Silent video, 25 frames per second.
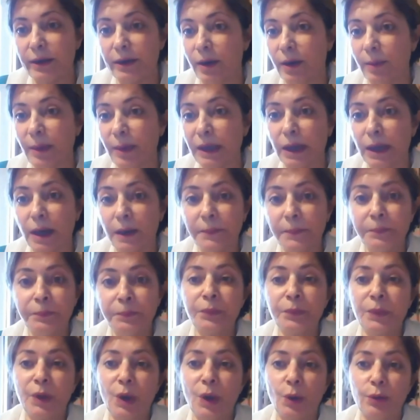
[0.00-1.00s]
Ramallah
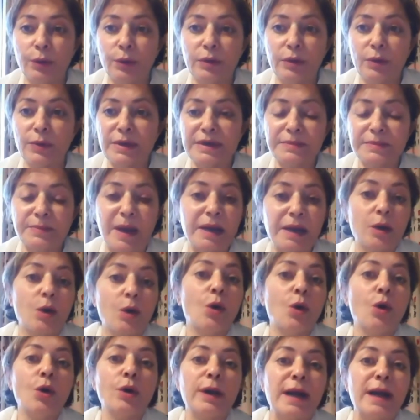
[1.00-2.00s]
or in the West Bank,
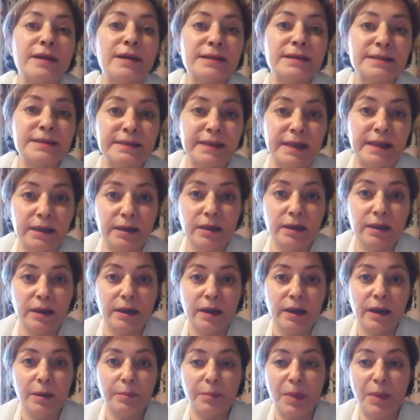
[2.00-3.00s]
or arresting
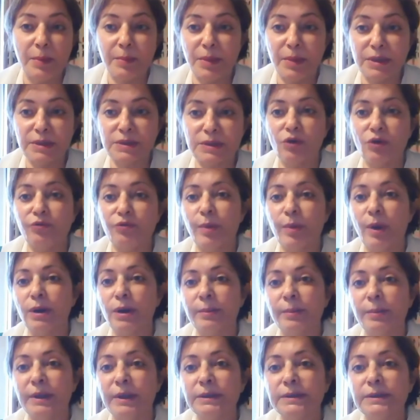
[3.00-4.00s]
members of
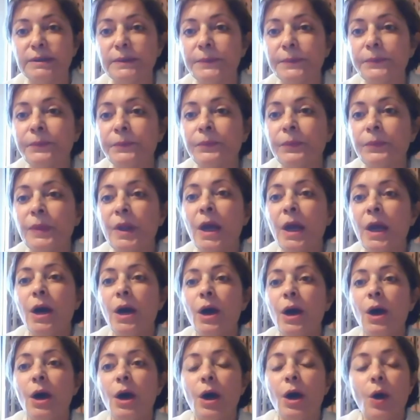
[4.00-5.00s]
parliament.
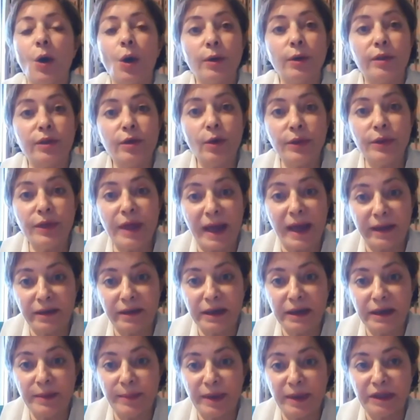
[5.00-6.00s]
Although the
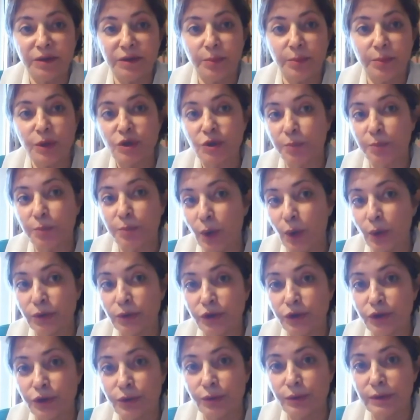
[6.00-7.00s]
agreement
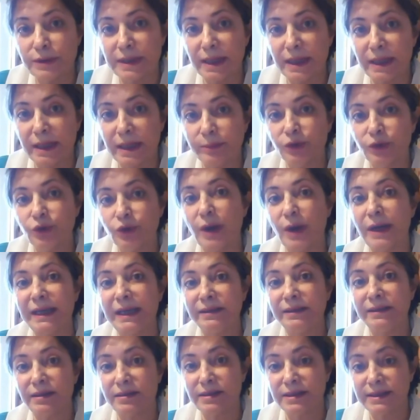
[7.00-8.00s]
postponed Jerusalem to a
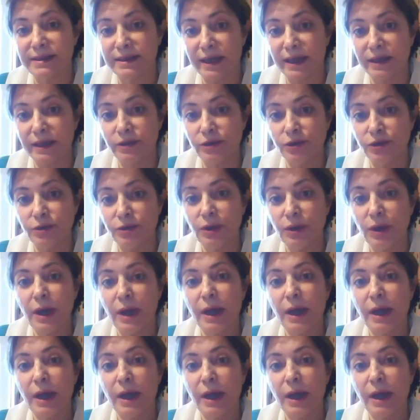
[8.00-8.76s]
later stage,